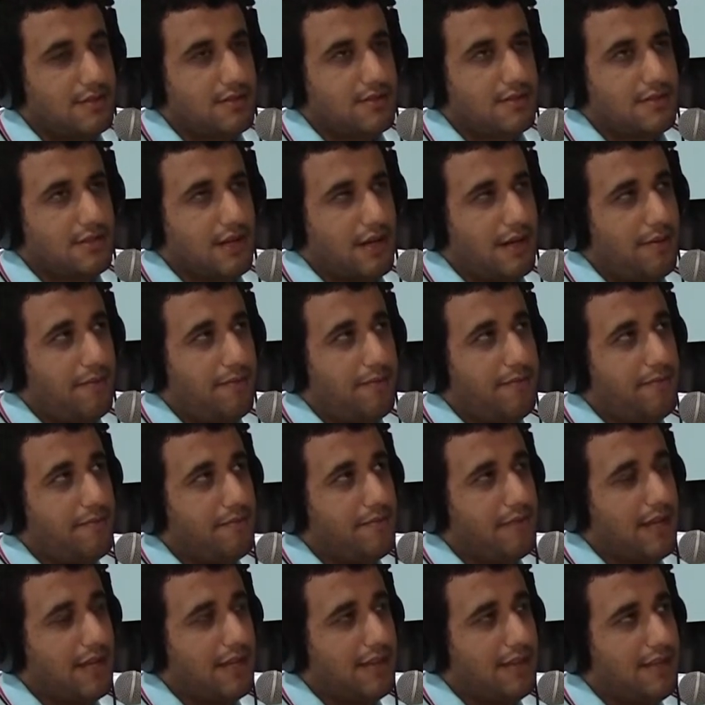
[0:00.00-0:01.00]
So
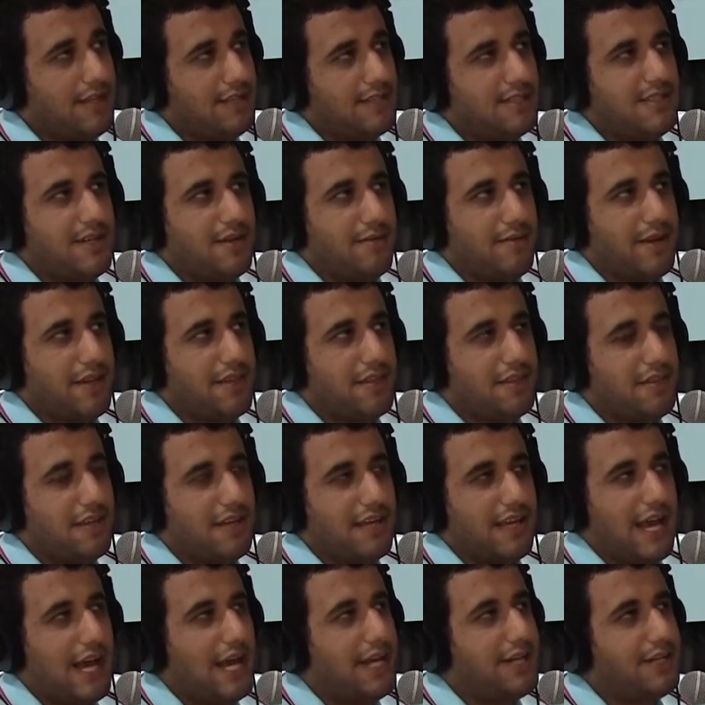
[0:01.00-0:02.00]
at that time, I
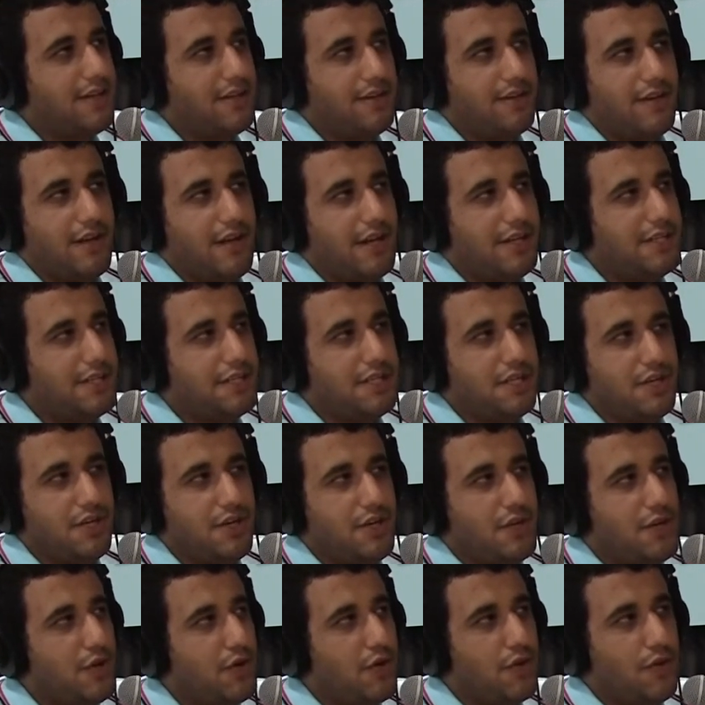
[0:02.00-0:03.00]
think I
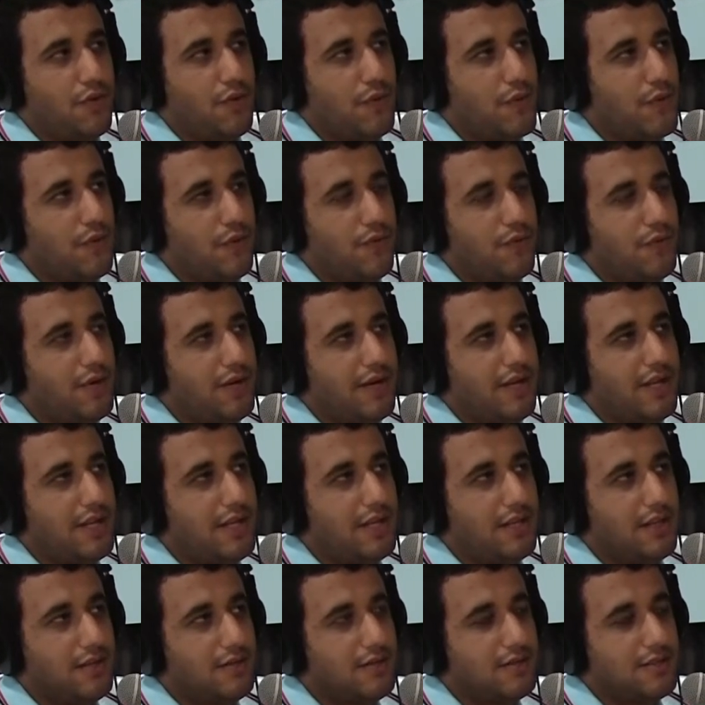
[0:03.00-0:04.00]
didn't know what
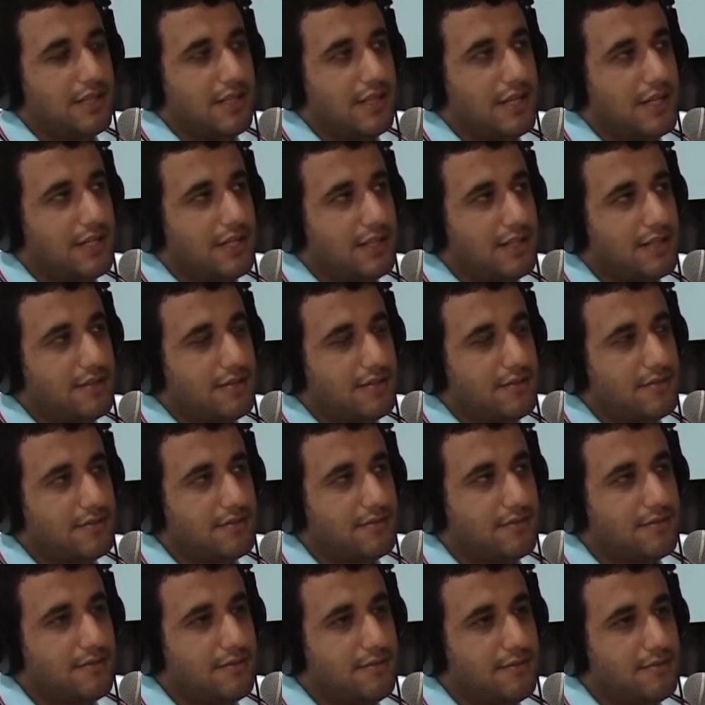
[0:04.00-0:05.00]
he looked like,
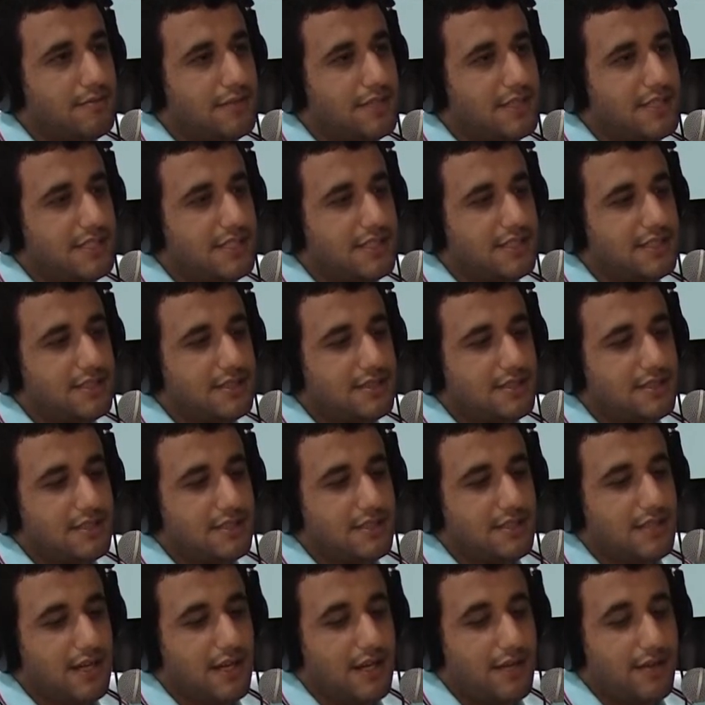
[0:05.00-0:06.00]
but
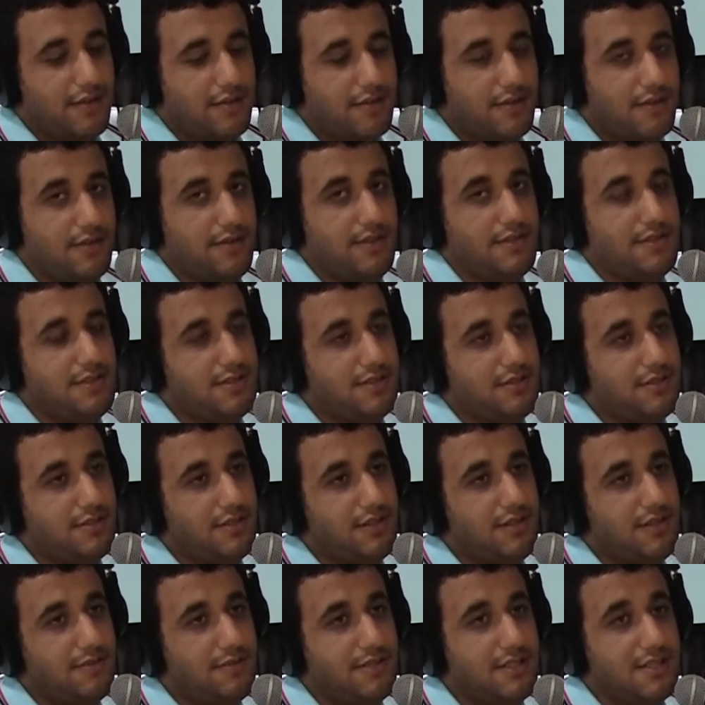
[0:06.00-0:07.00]
this
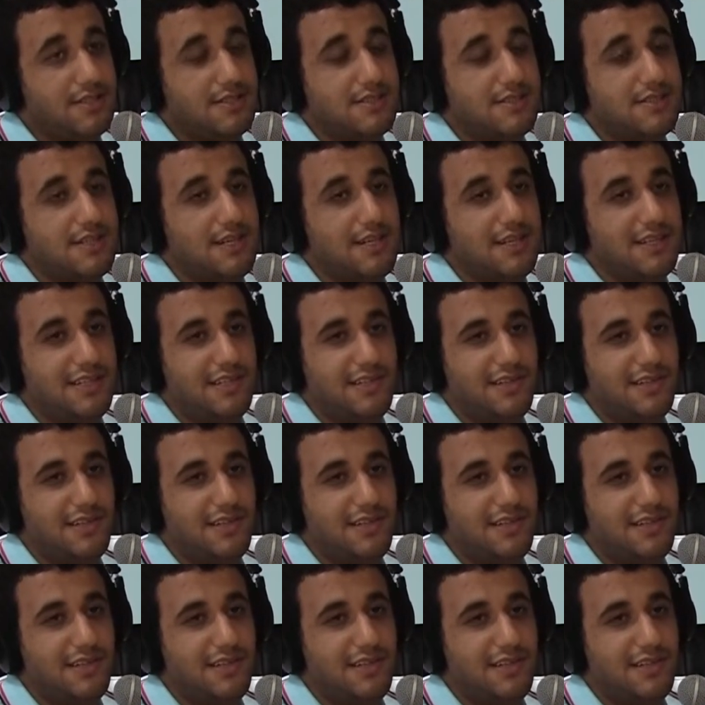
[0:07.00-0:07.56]
dream is